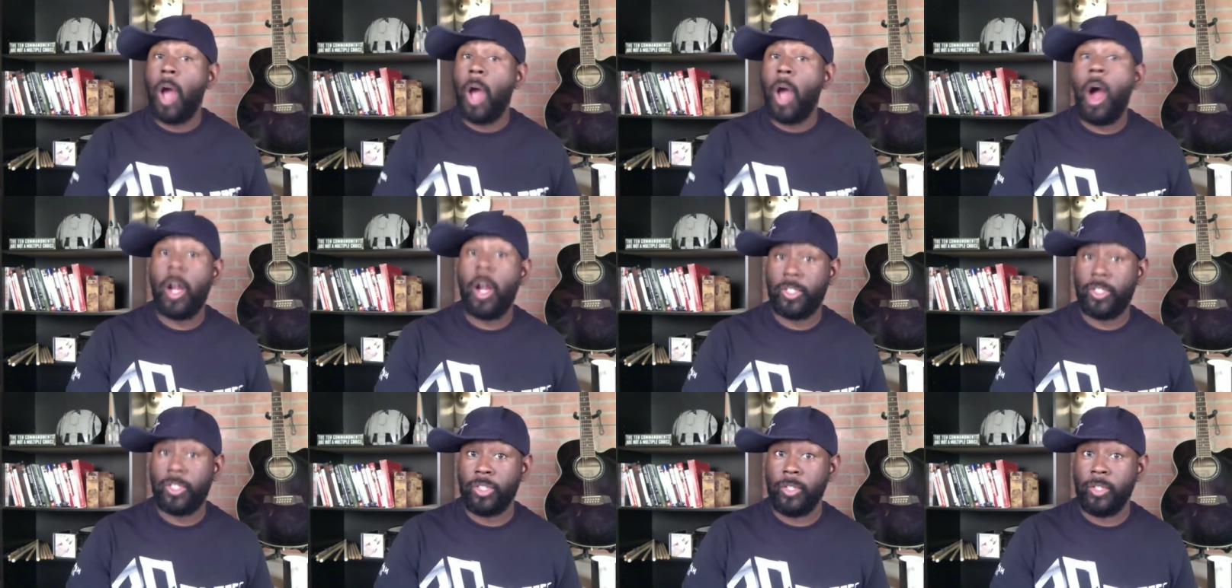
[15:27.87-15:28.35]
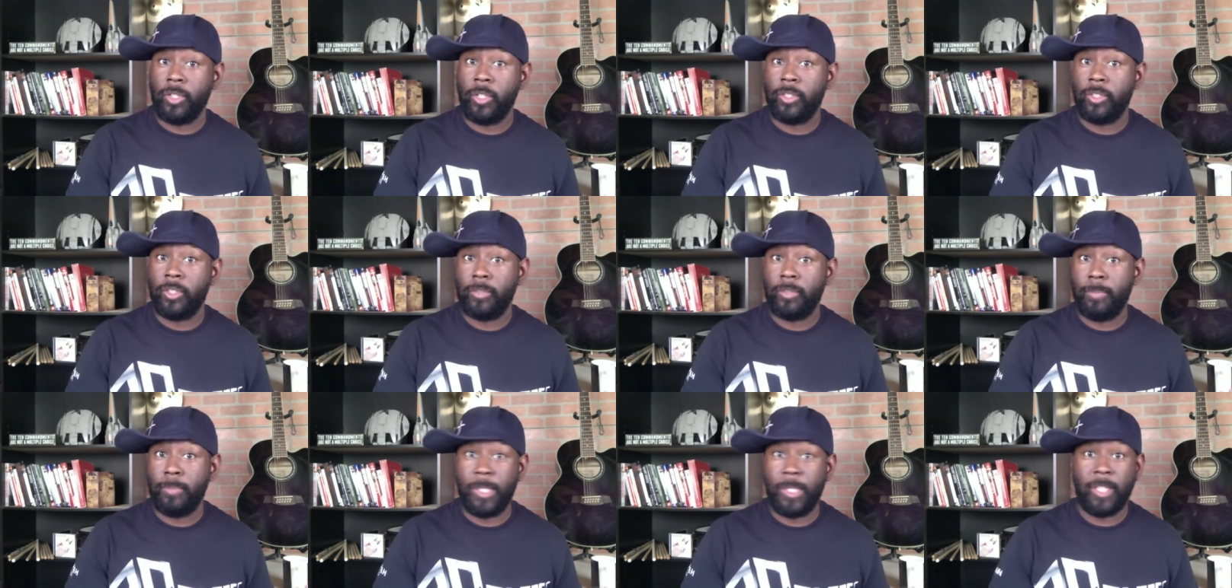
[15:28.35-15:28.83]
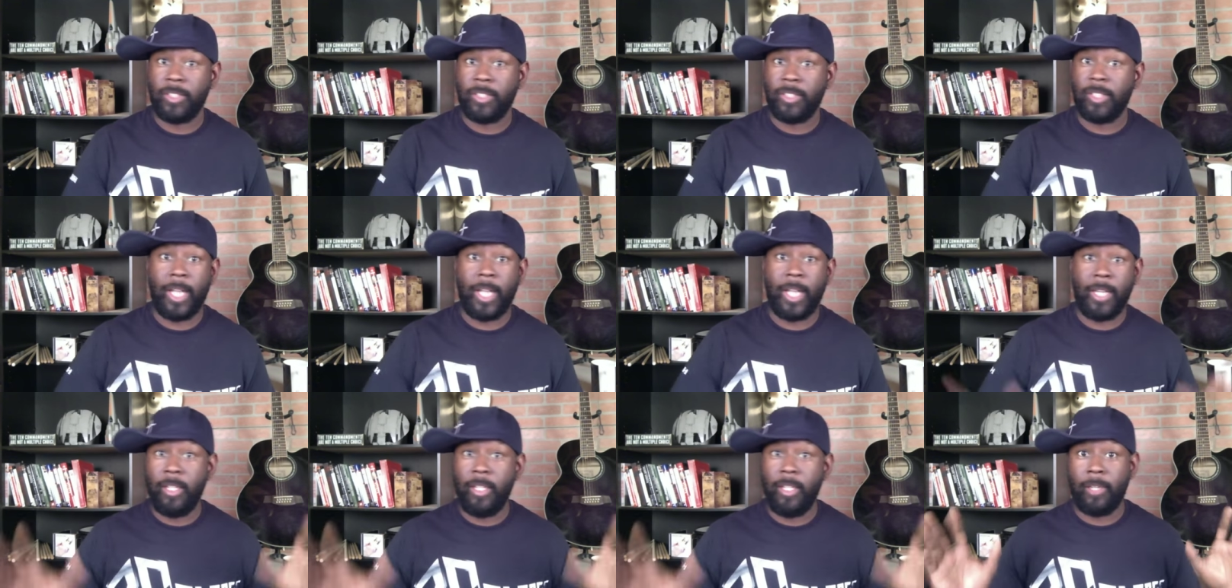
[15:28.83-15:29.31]
auctioneers because it's
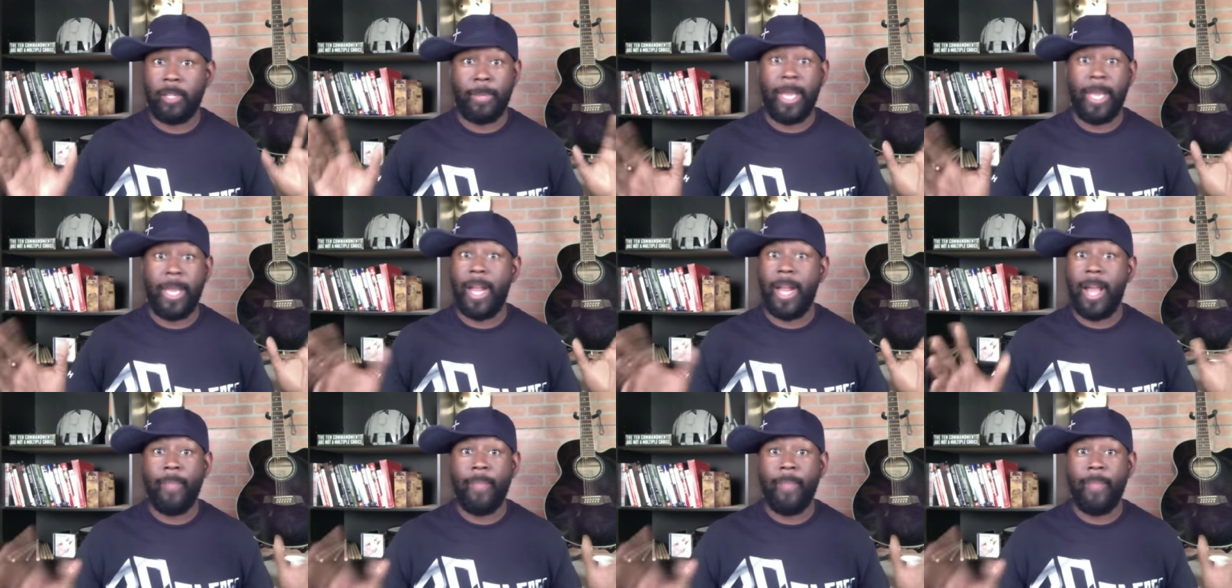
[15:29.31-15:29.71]
like, look, man, I,